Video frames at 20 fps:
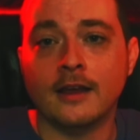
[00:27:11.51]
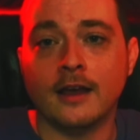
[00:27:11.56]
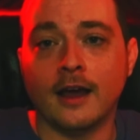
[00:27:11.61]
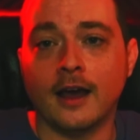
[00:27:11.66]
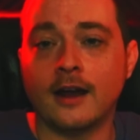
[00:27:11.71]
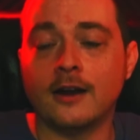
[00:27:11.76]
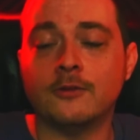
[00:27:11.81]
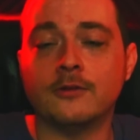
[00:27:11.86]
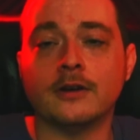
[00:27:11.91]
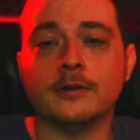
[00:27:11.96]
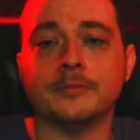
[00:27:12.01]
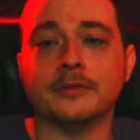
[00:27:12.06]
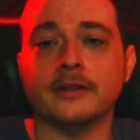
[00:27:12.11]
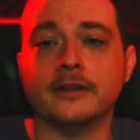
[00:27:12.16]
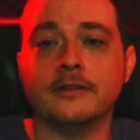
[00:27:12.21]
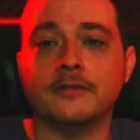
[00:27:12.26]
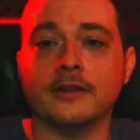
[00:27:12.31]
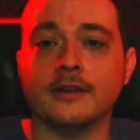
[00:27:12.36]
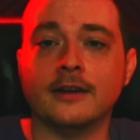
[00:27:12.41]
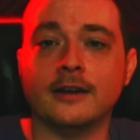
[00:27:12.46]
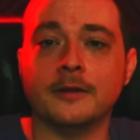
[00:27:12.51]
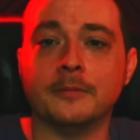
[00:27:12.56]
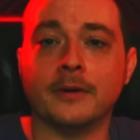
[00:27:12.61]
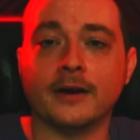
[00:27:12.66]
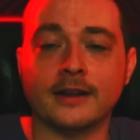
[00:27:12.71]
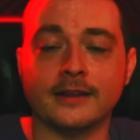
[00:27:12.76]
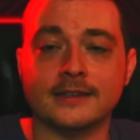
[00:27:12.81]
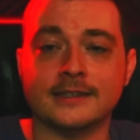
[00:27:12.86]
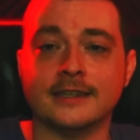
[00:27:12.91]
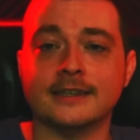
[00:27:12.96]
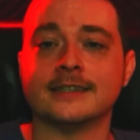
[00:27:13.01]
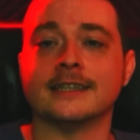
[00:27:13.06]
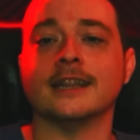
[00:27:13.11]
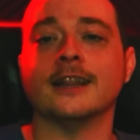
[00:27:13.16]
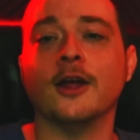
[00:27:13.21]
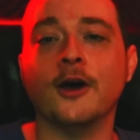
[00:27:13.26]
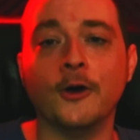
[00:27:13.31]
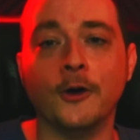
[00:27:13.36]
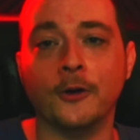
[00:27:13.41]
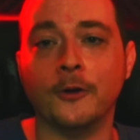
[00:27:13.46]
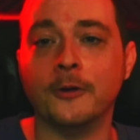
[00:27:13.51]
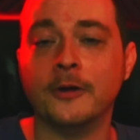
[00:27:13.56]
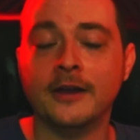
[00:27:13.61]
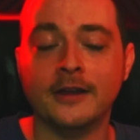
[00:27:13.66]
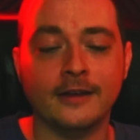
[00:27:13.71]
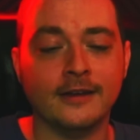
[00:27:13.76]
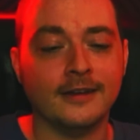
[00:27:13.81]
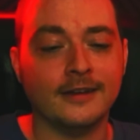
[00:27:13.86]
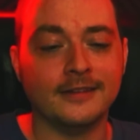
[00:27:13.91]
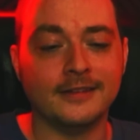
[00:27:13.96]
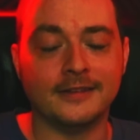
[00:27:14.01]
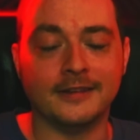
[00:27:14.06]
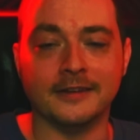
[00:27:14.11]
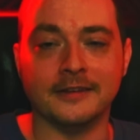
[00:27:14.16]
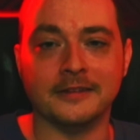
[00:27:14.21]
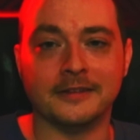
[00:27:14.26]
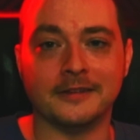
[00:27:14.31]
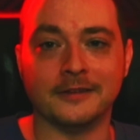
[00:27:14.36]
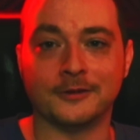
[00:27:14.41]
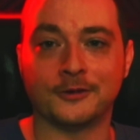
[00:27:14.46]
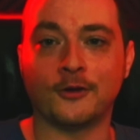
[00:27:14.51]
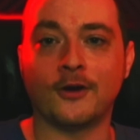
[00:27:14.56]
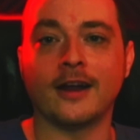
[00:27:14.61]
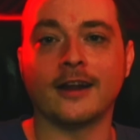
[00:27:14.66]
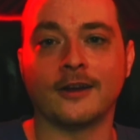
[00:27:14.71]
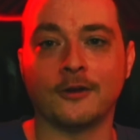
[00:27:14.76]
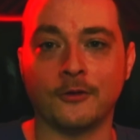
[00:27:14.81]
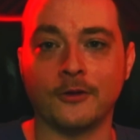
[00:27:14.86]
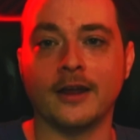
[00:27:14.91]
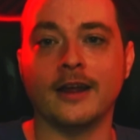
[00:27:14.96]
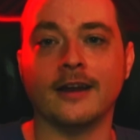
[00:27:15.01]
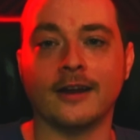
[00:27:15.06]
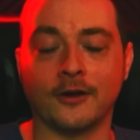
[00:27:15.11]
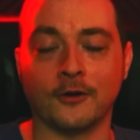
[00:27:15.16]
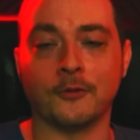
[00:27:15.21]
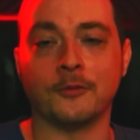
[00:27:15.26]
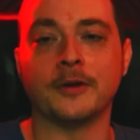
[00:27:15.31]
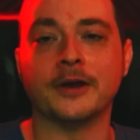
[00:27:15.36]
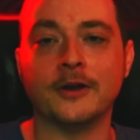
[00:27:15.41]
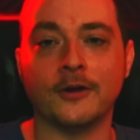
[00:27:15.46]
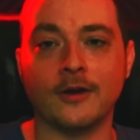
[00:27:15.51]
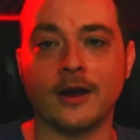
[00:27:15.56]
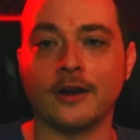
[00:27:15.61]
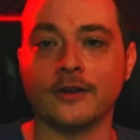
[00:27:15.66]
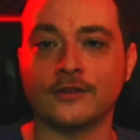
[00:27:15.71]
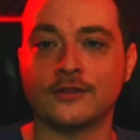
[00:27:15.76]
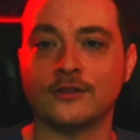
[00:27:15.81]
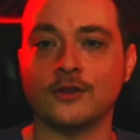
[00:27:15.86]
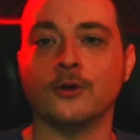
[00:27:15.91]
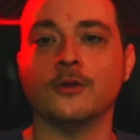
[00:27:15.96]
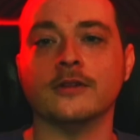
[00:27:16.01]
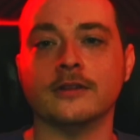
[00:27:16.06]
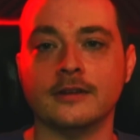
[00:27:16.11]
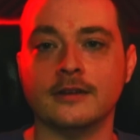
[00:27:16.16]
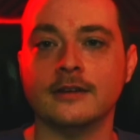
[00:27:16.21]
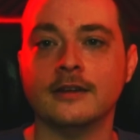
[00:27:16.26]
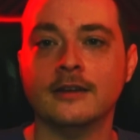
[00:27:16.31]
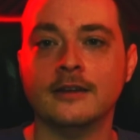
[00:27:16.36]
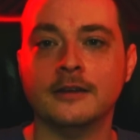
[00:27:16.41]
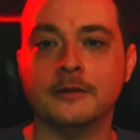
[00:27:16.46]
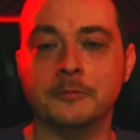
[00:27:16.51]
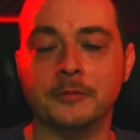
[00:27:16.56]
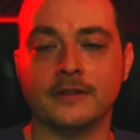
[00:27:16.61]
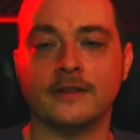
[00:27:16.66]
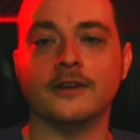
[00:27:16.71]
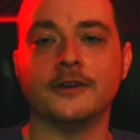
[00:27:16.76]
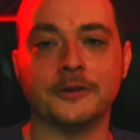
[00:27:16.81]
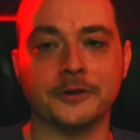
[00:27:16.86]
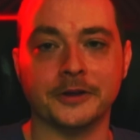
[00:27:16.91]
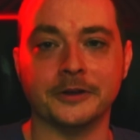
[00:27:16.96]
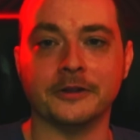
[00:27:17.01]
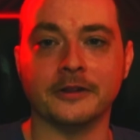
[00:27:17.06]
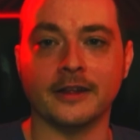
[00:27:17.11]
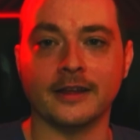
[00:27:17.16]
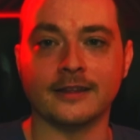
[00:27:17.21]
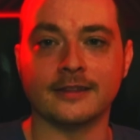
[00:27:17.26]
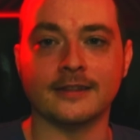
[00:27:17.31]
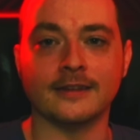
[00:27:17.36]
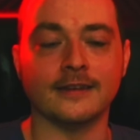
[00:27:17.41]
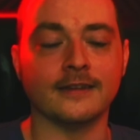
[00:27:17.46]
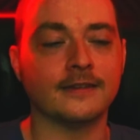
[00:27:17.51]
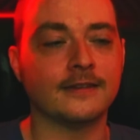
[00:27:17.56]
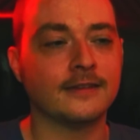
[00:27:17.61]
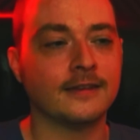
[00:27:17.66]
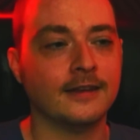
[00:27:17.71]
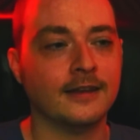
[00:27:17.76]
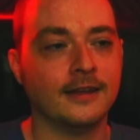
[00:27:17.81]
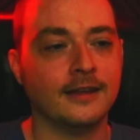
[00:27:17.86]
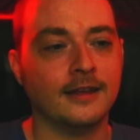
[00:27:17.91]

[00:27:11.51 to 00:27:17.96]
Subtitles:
I don't want to believe that anybody is this low to try to create a career out of stolen material like this.